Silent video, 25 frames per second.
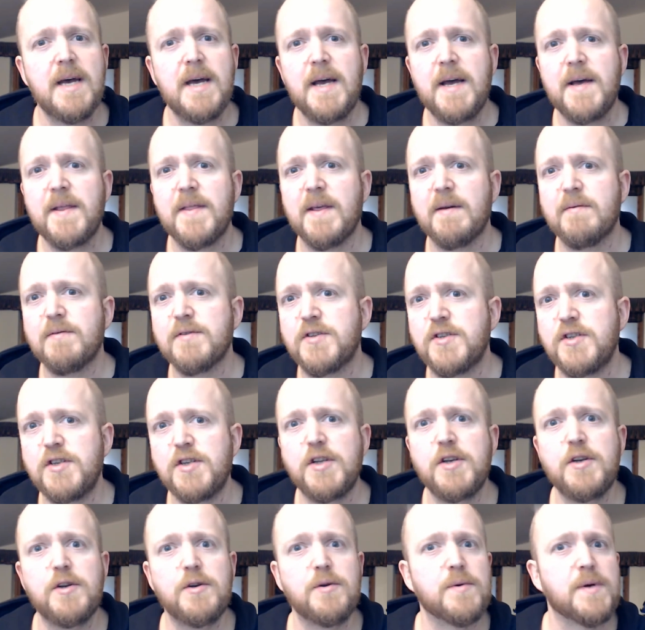there was
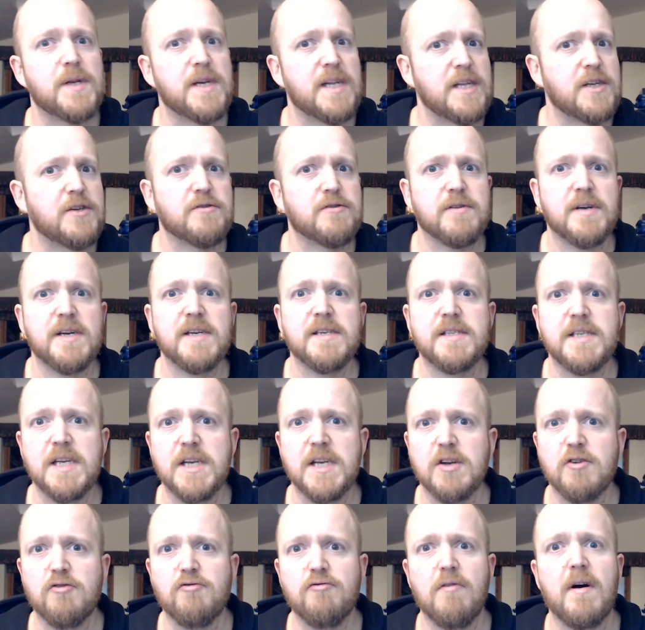new and
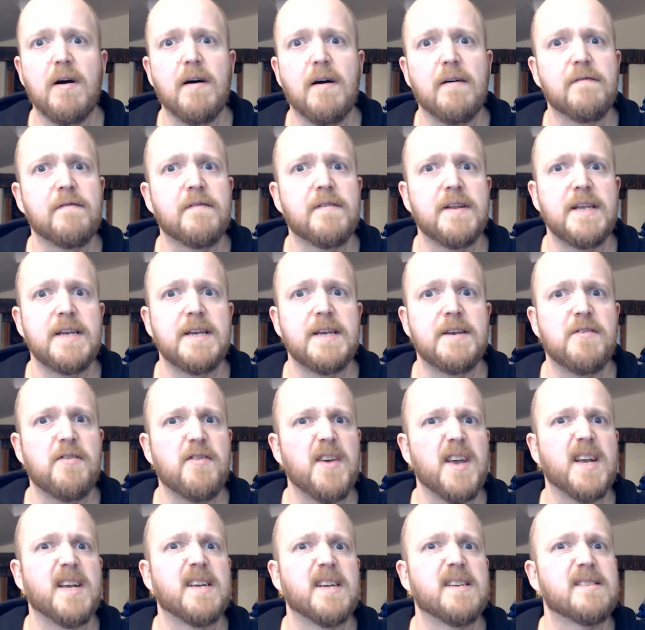interesting crafted
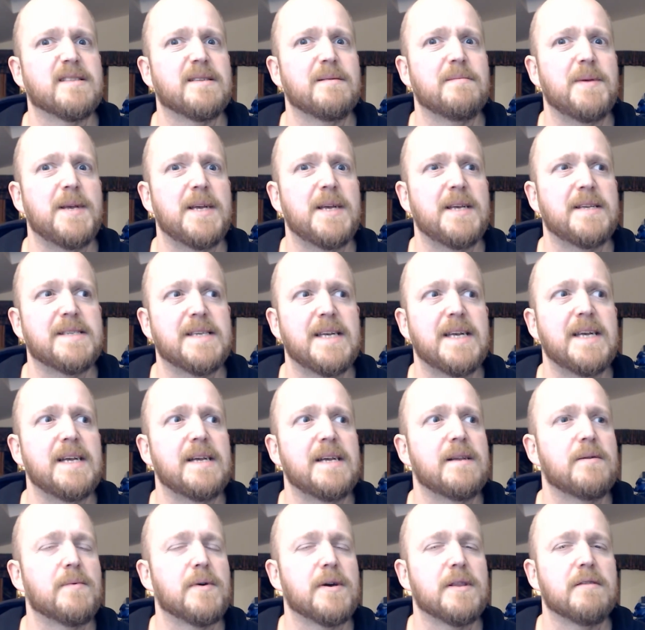things to be
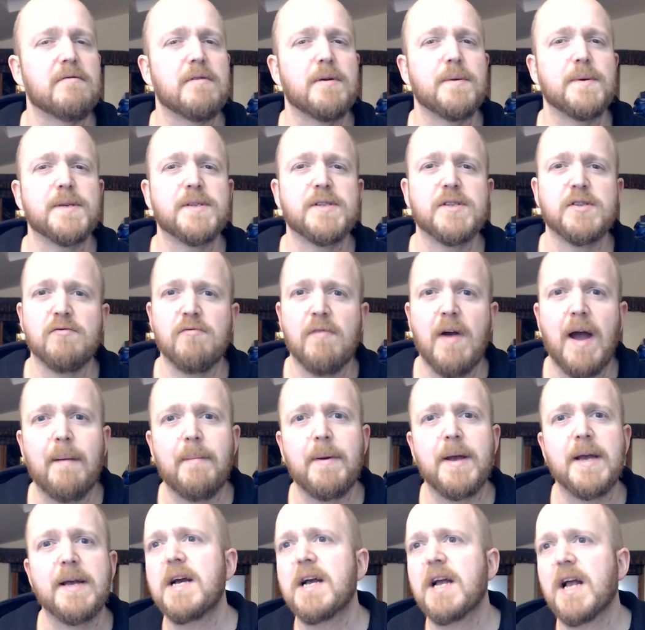seen, whether it was
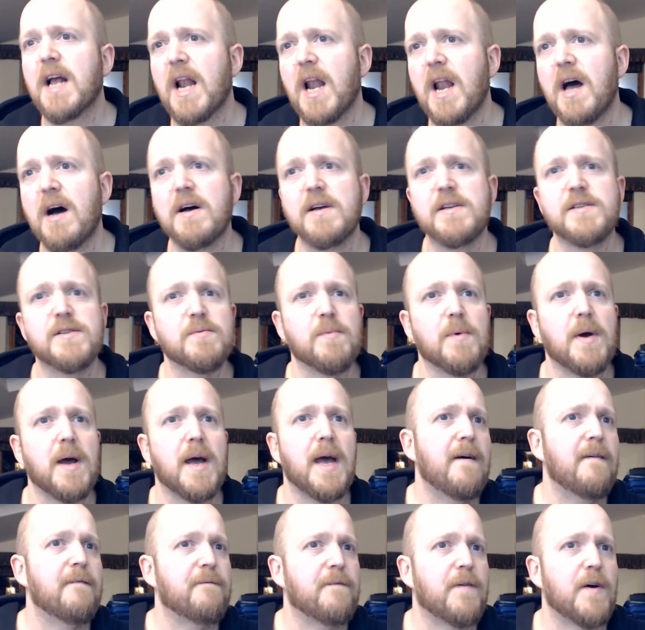ceramics,
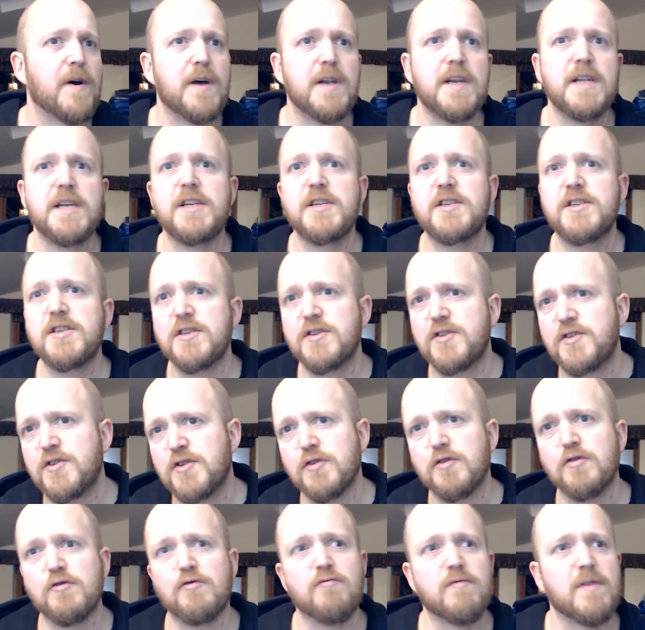glassware, furniture,
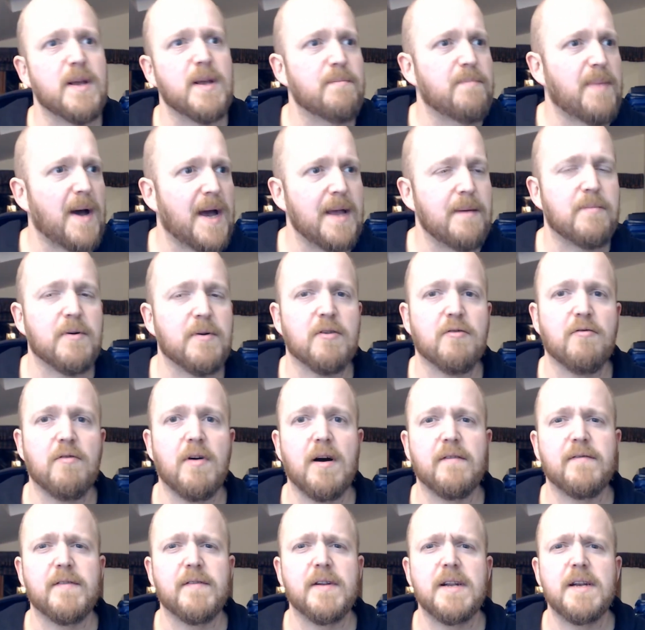jewellery,
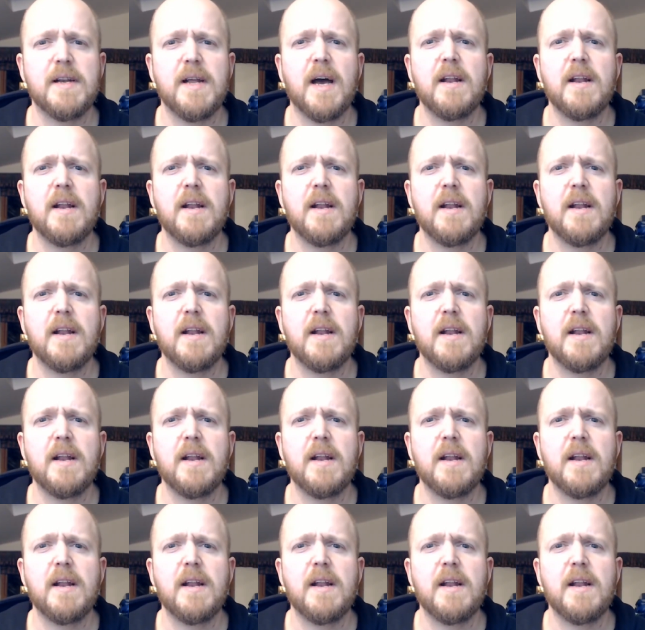papercraft,